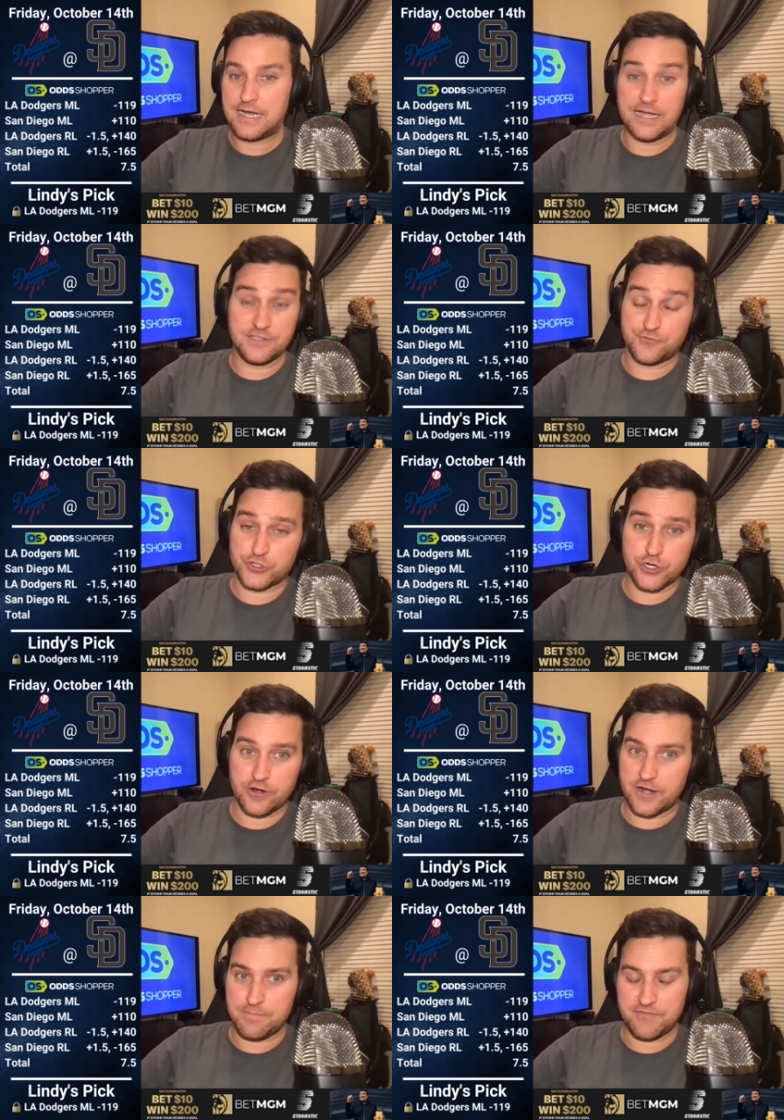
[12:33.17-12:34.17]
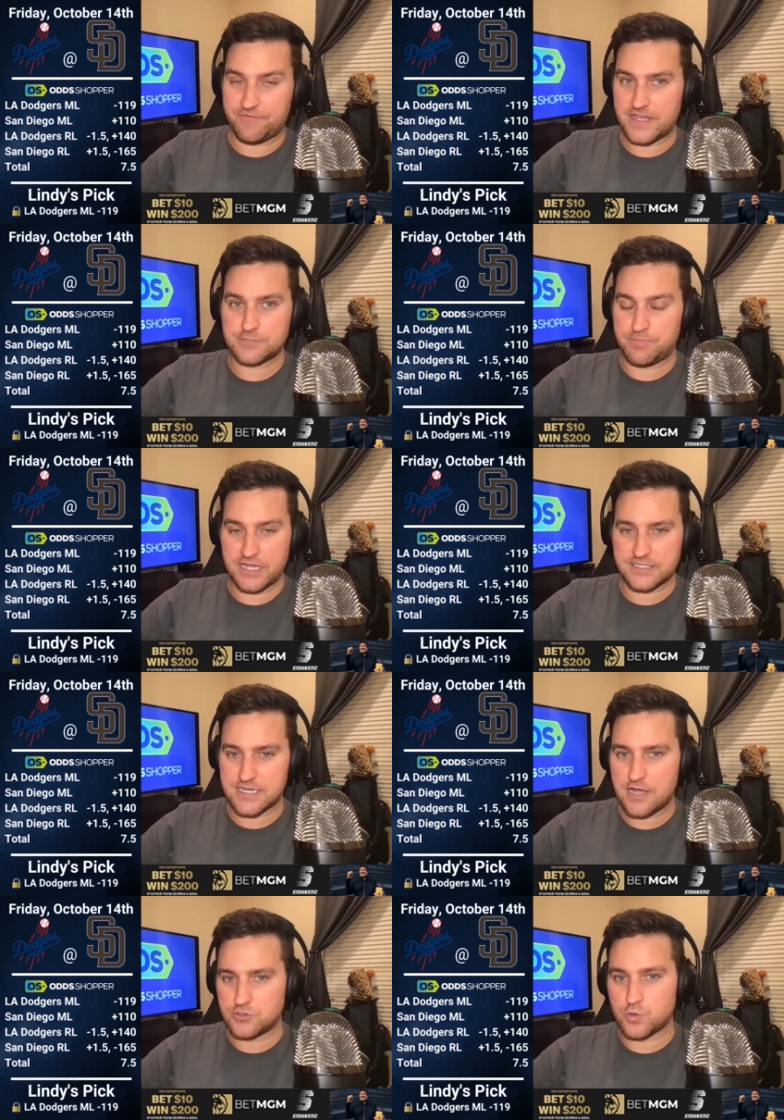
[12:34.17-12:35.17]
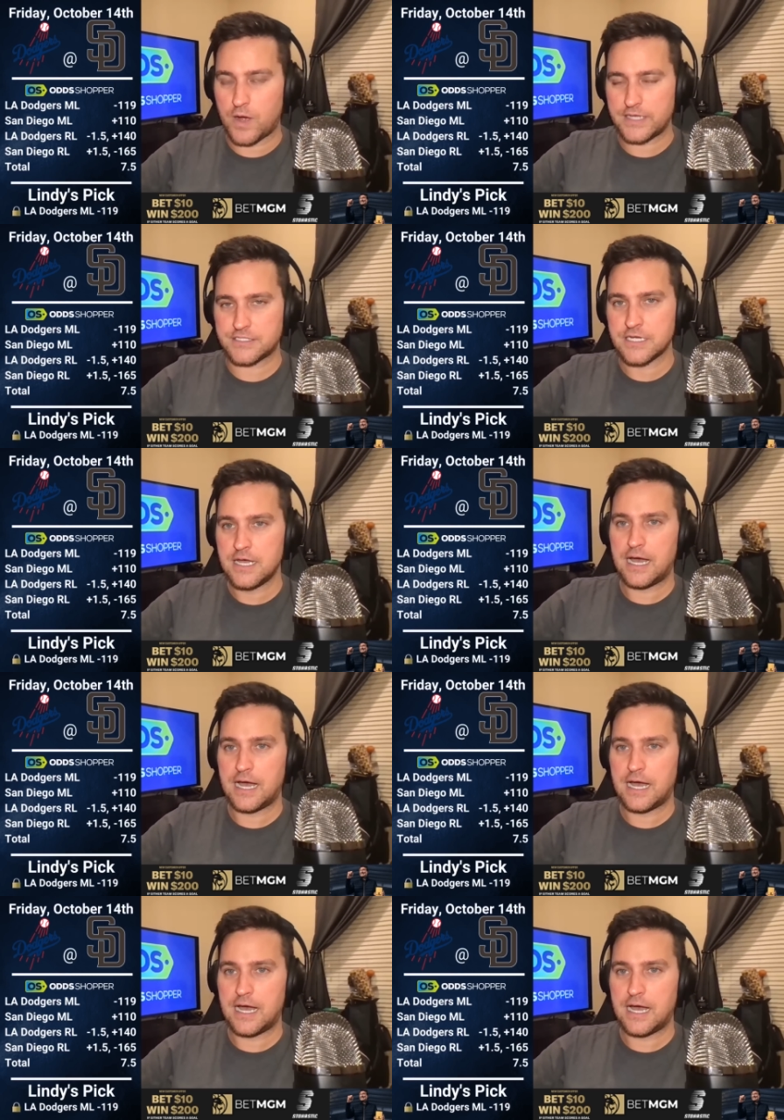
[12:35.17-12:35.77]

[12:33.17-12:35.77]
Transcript: Uh, he's for sure going to face Blake Snell twice.